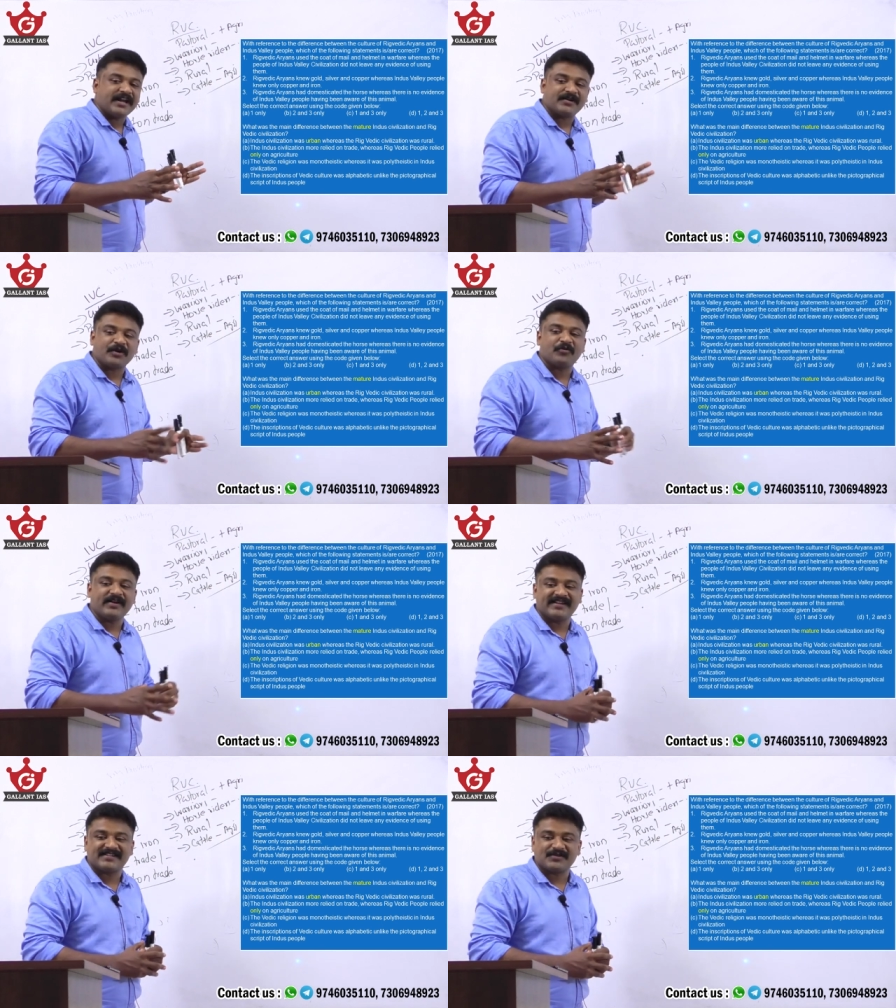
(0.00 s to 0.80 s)
and
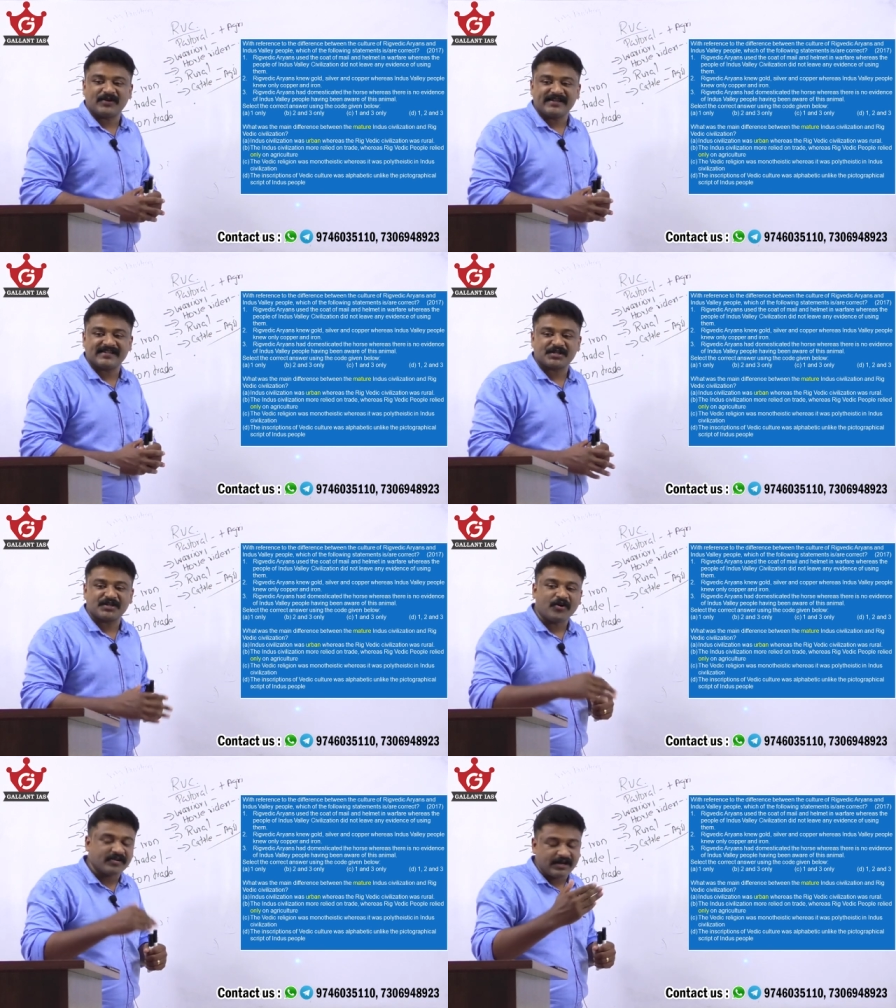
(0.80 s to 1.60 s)
Rigvedic
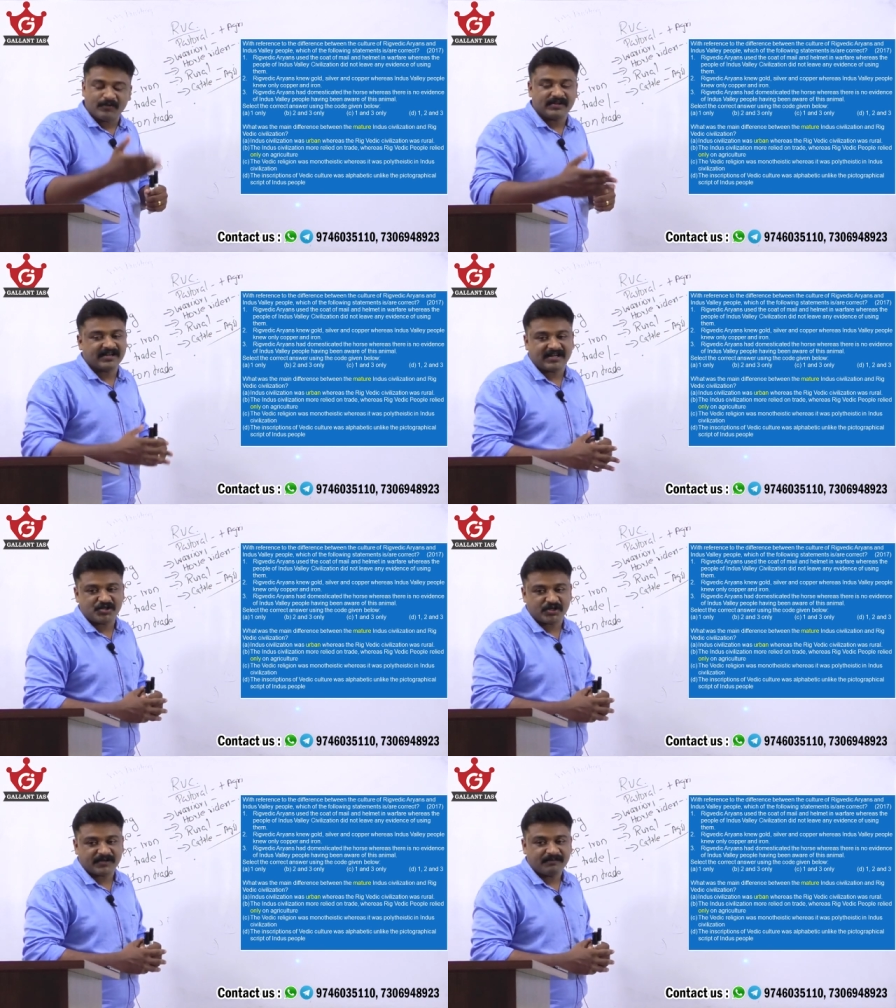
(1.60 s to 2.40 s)
civilization or Rigvedic
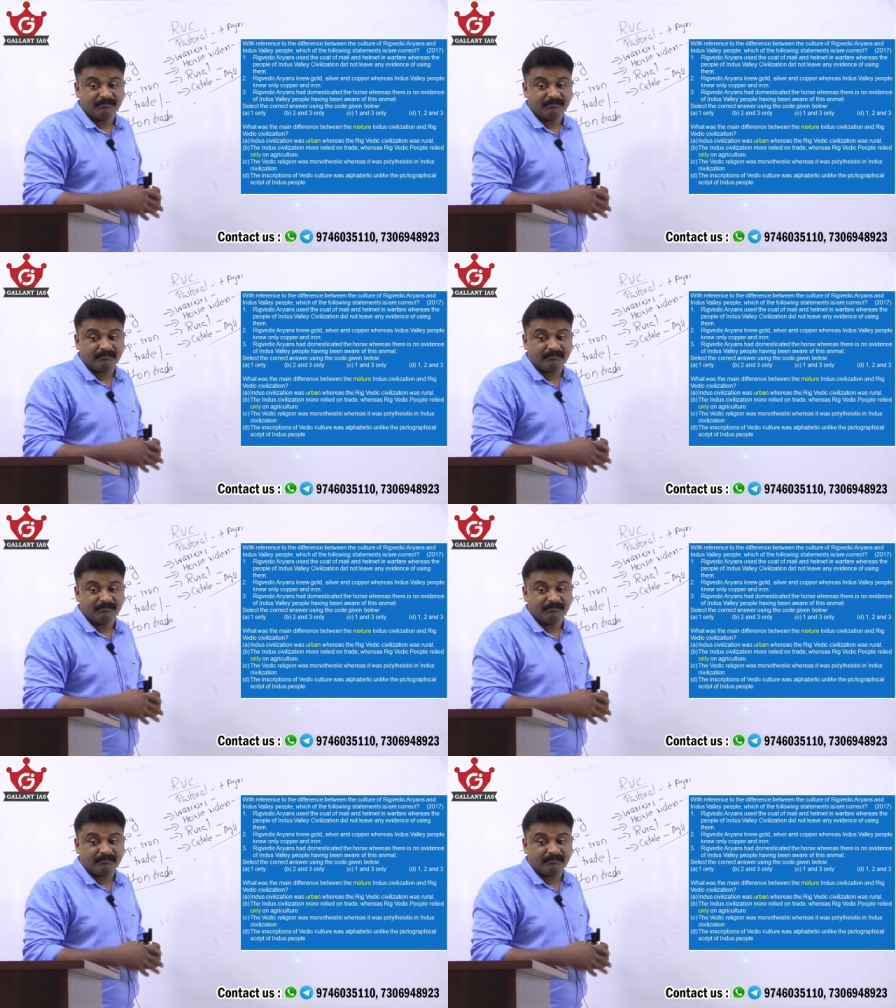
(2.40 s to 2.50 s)
culture?